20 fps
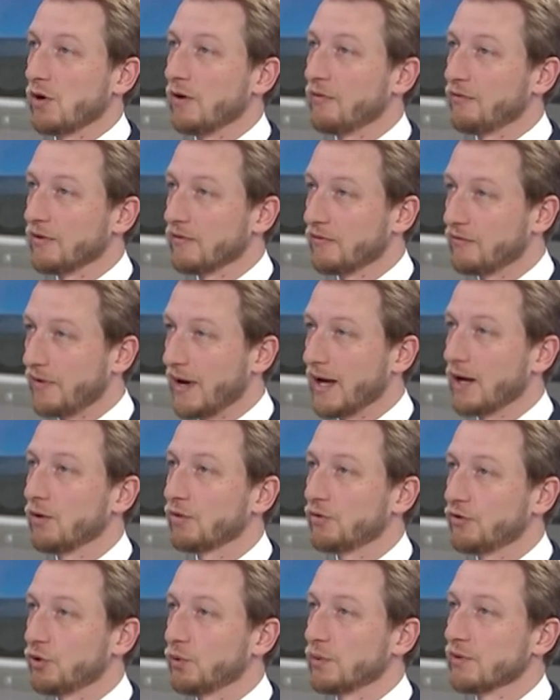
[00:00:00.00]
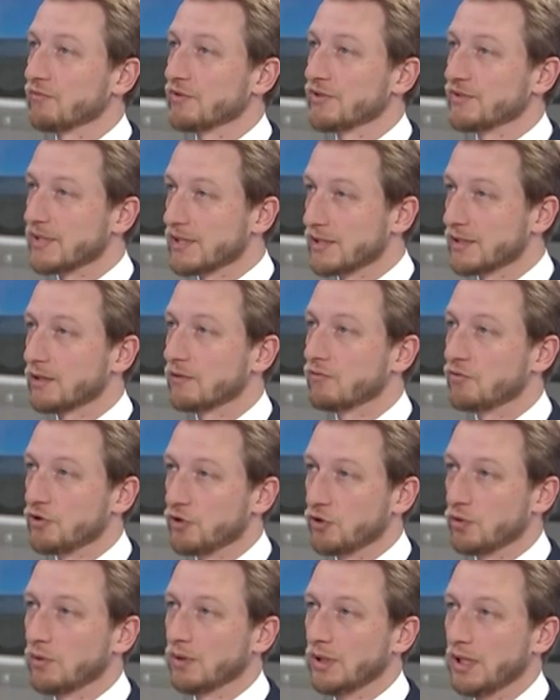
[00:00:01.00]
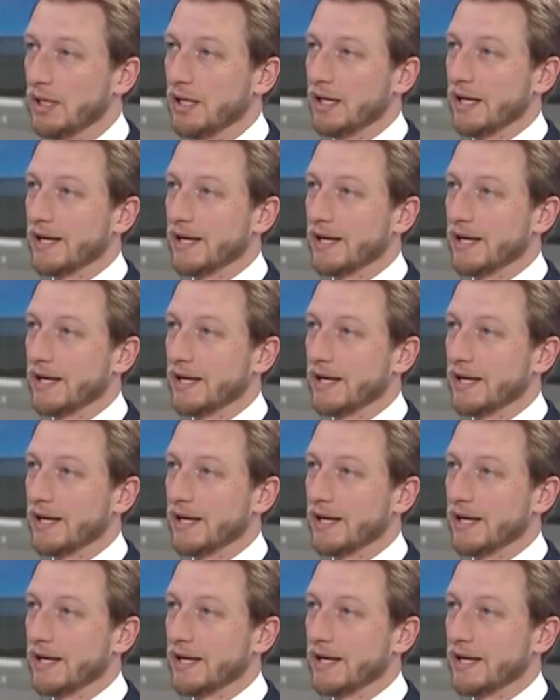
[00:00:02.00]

often failed to and resisted renewal.